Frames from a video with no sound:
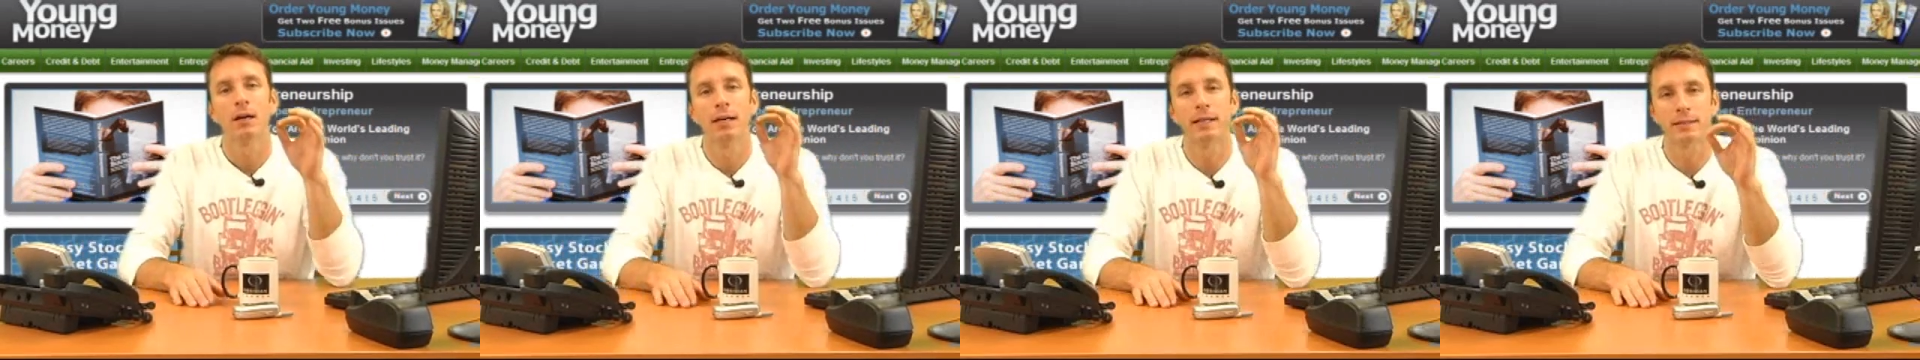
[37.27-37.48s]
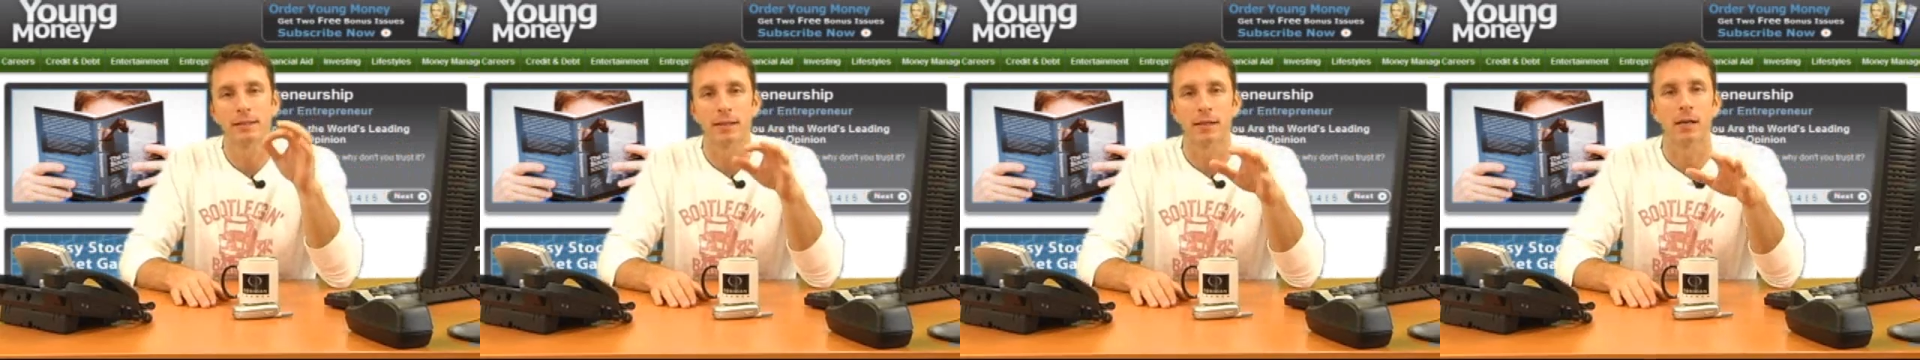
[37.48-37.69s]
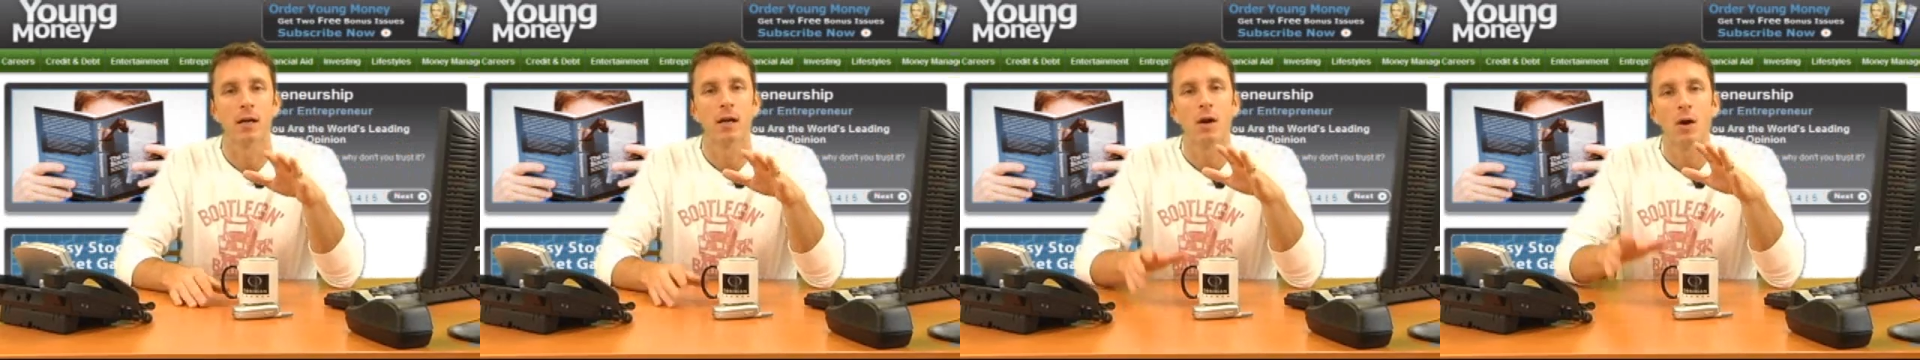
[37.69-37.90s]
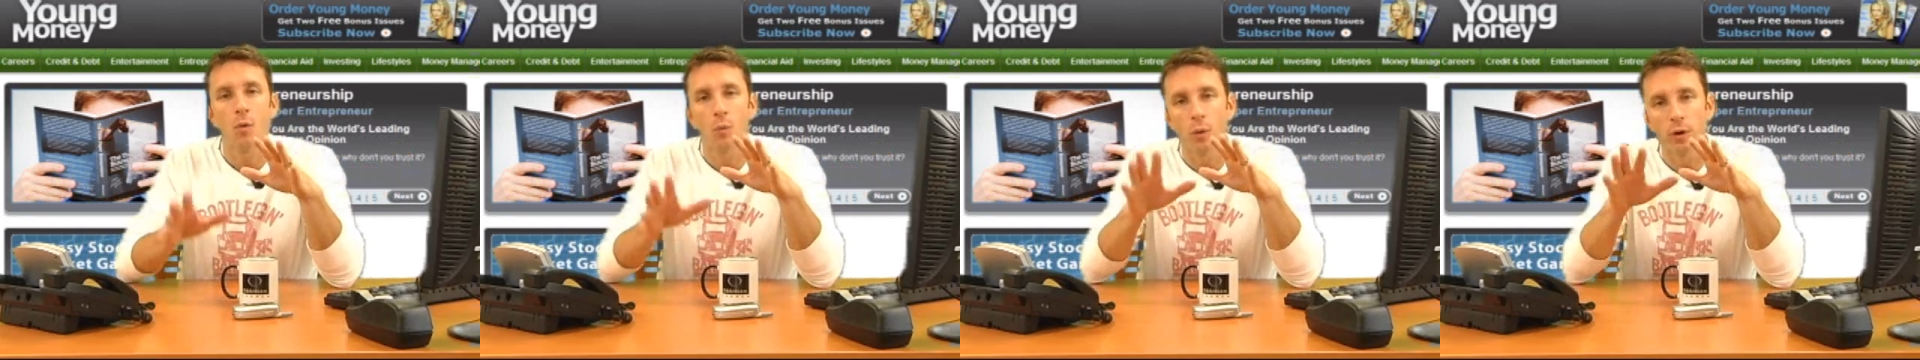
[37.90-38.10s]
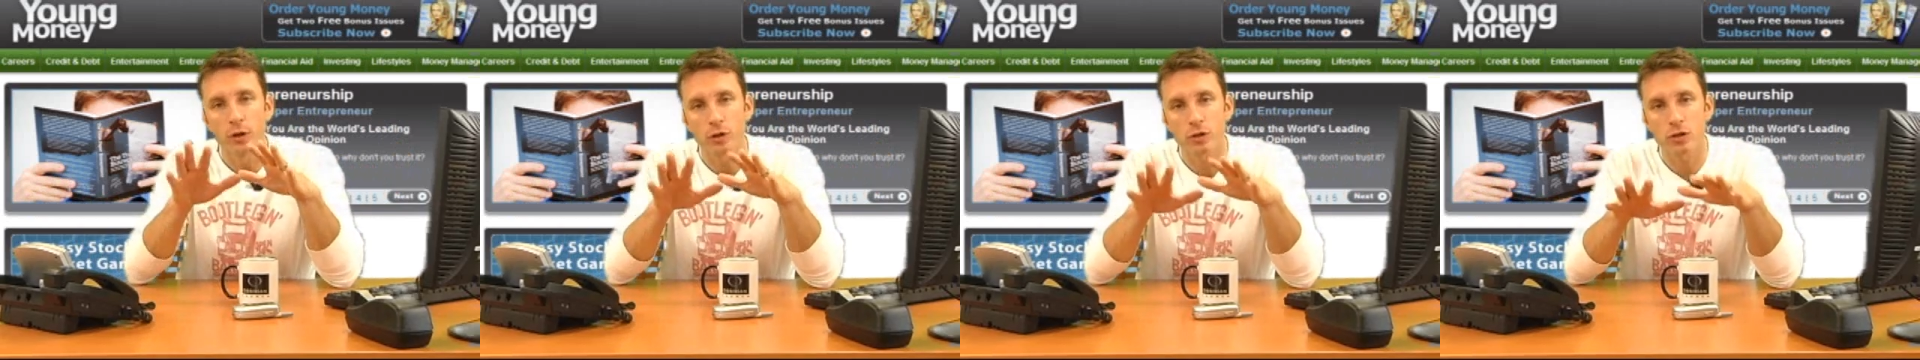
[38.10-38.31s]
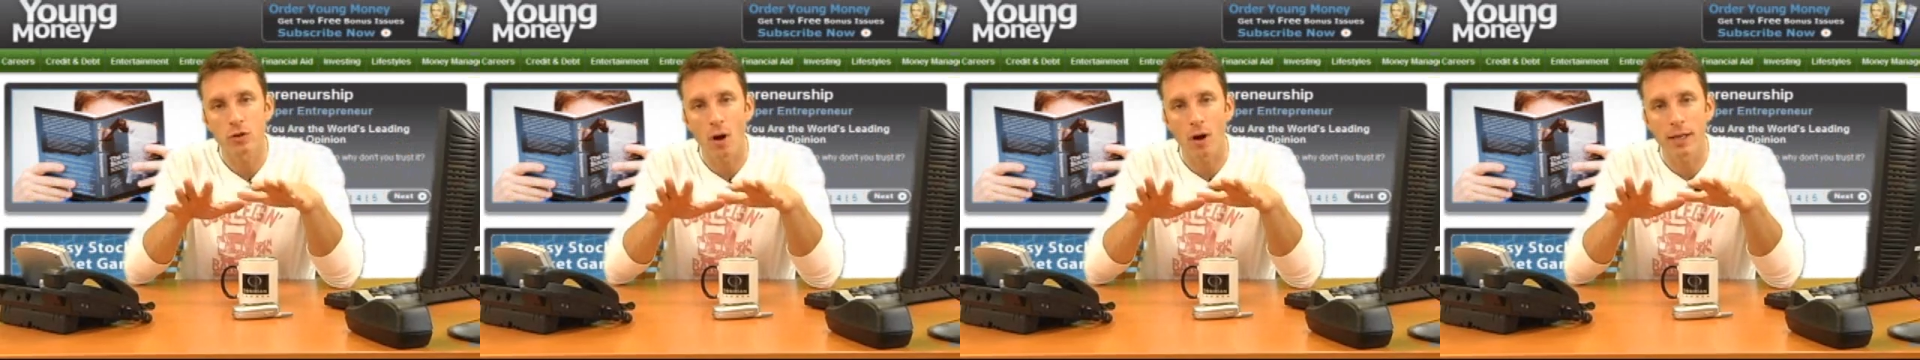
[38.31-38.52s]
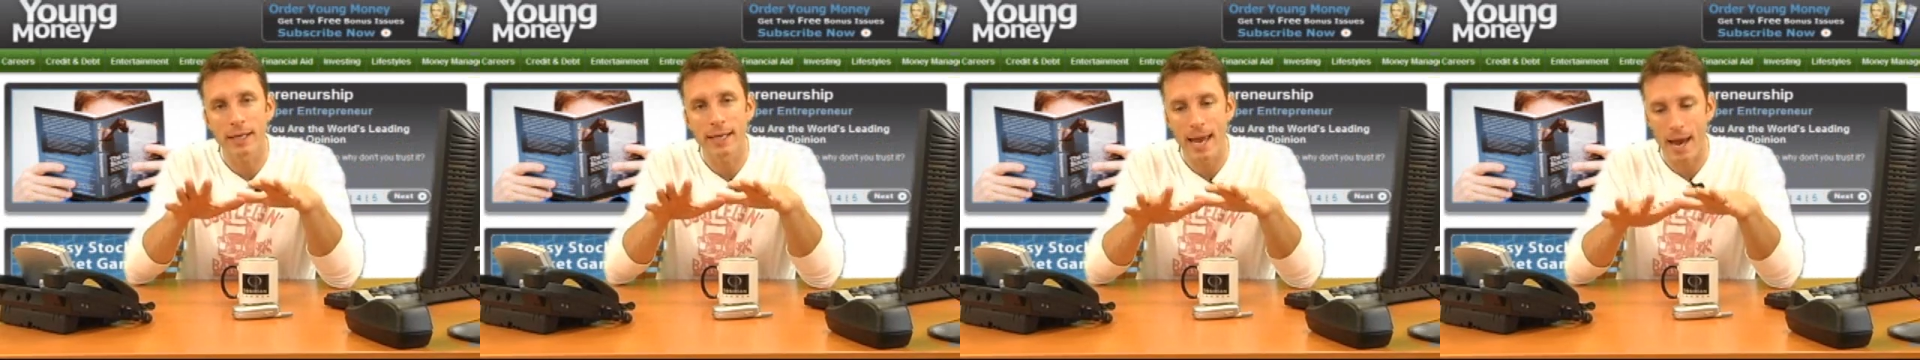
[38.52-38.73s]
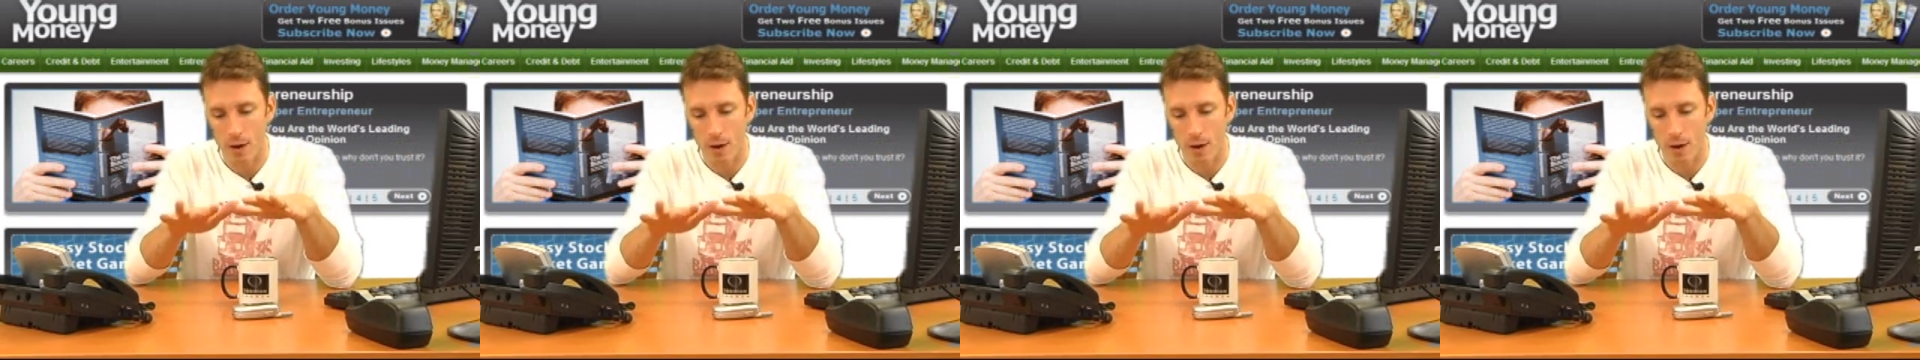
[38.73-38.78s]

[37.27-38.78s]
Listen, when you're starting